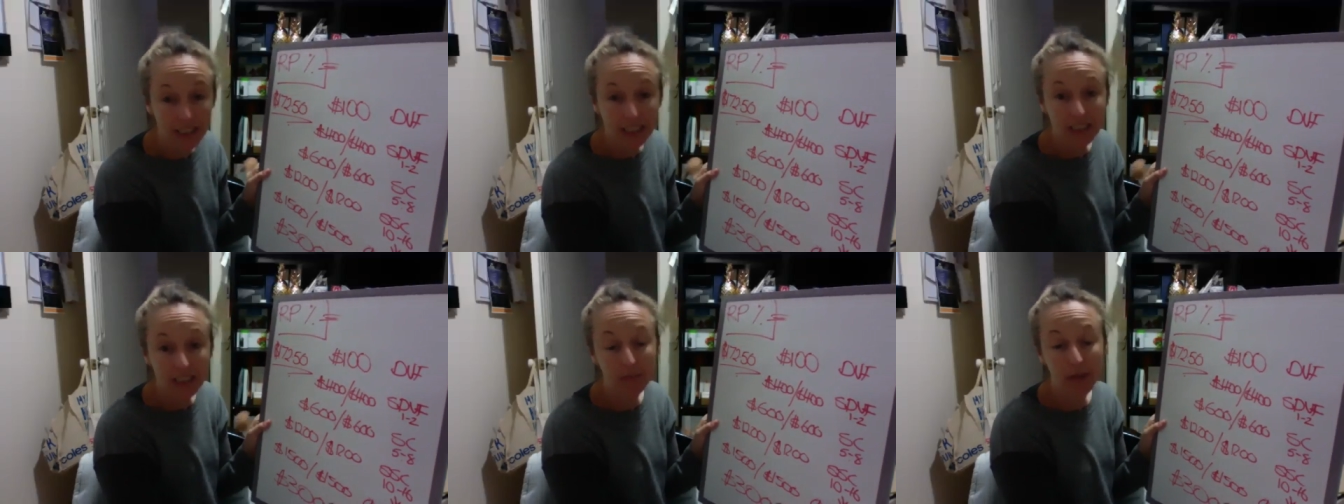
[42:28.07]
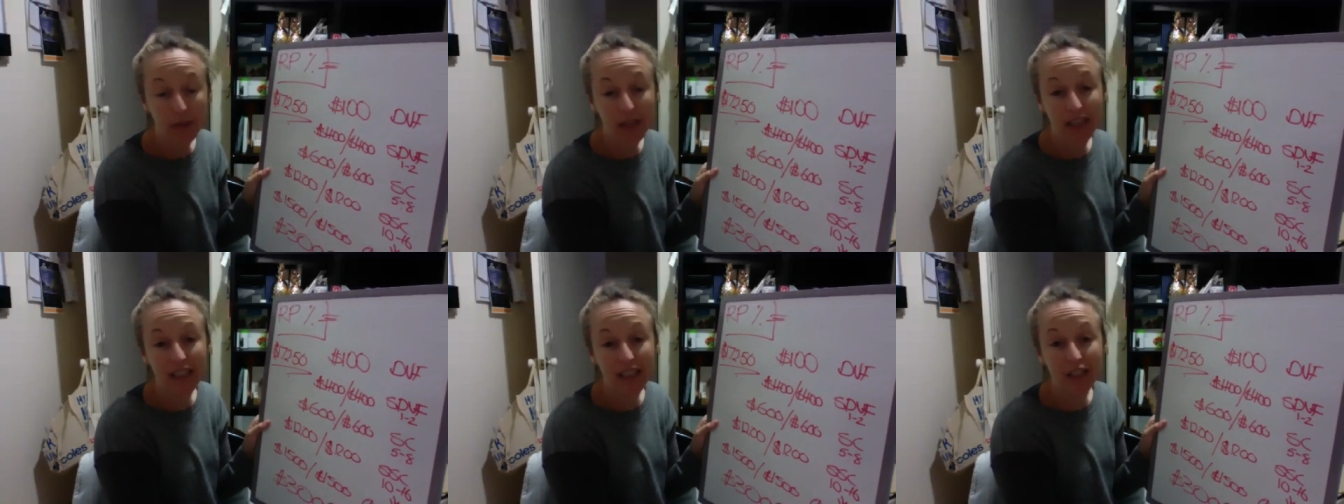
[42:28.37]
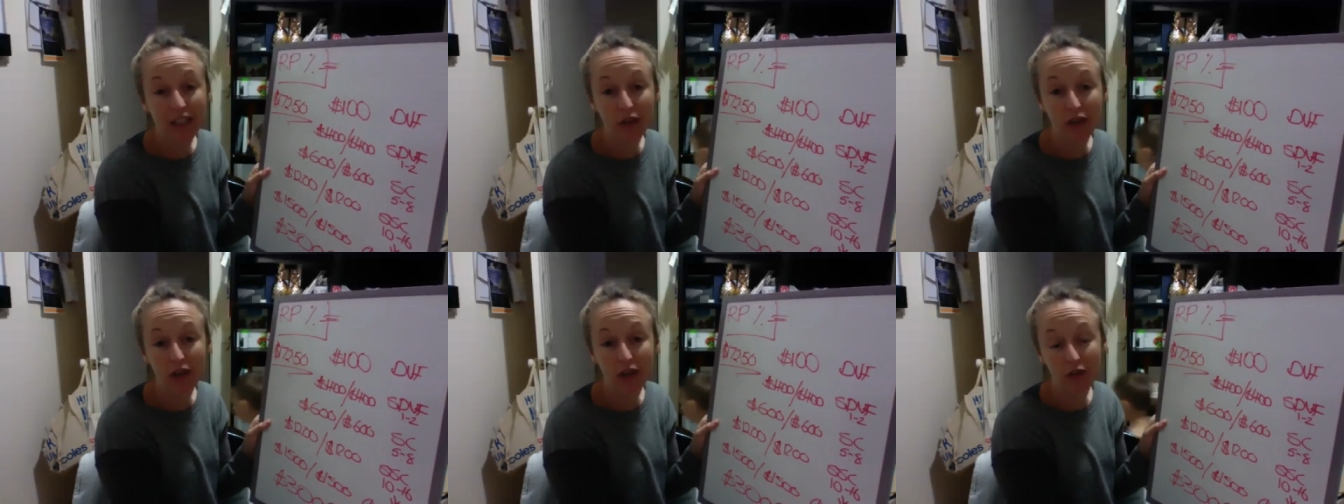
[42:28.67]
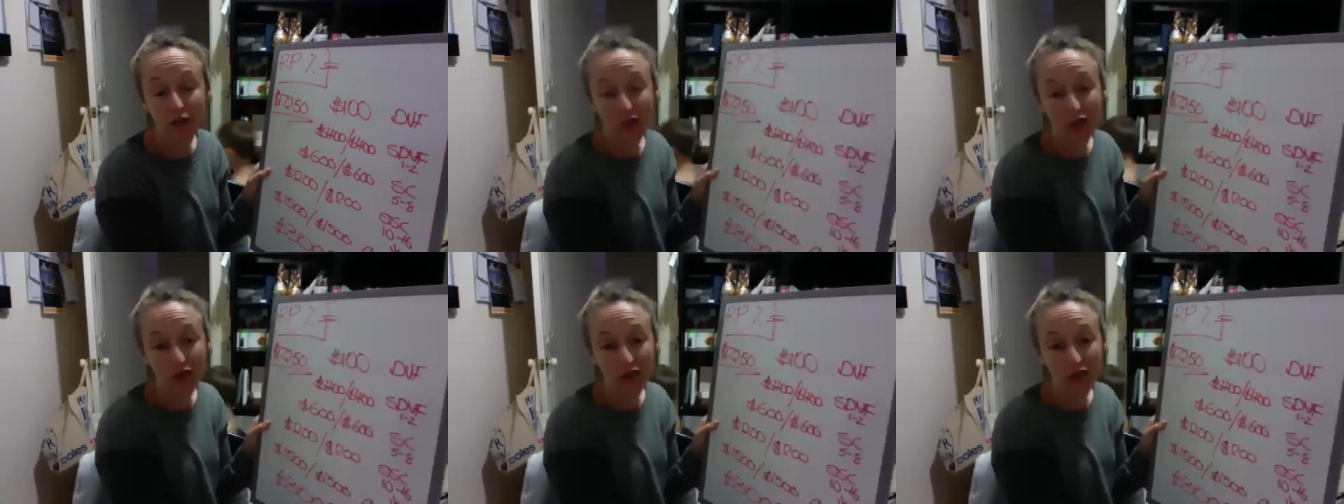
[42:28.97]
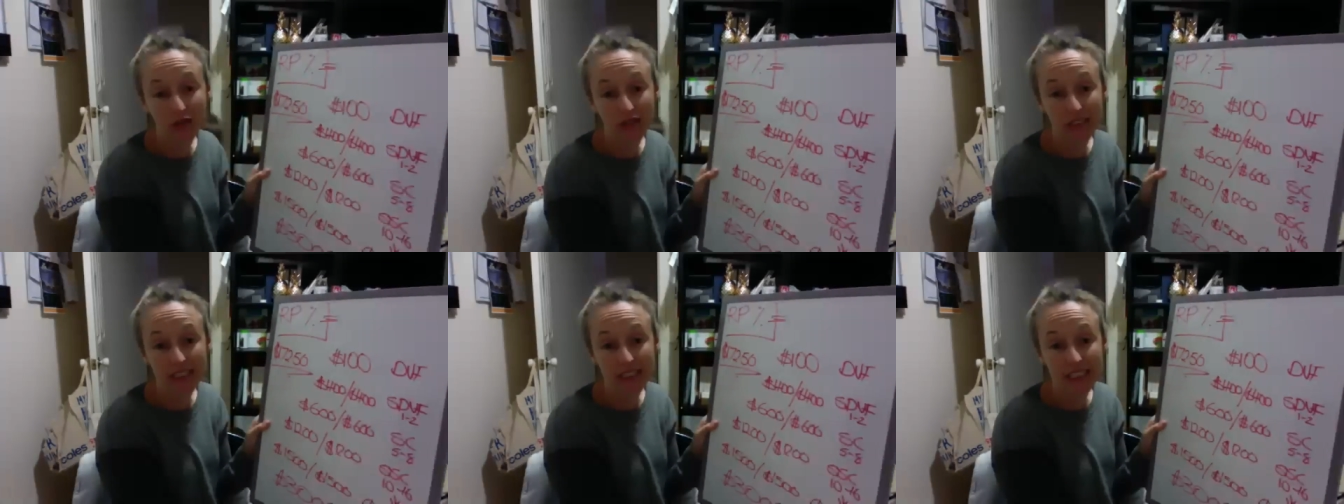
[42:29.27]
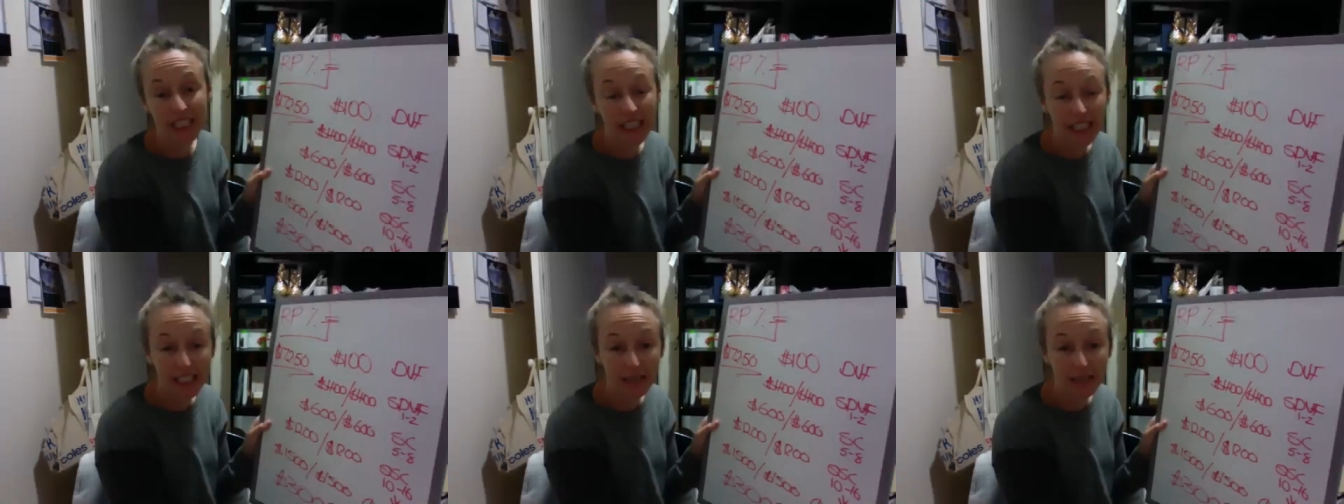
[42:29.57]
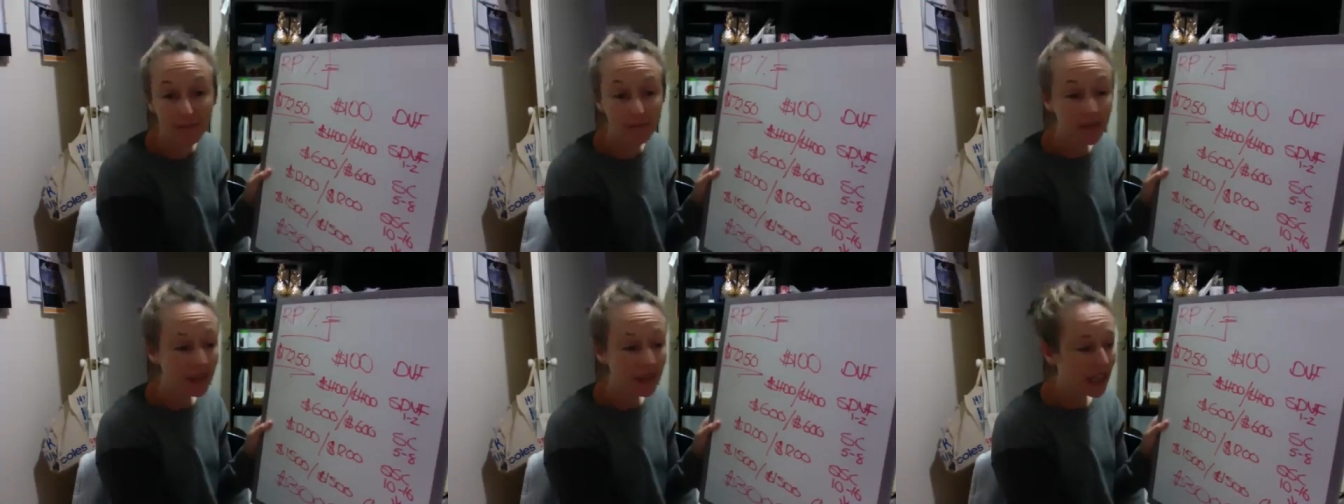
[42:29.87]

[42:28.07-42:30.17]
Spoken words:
depending on the growth of your team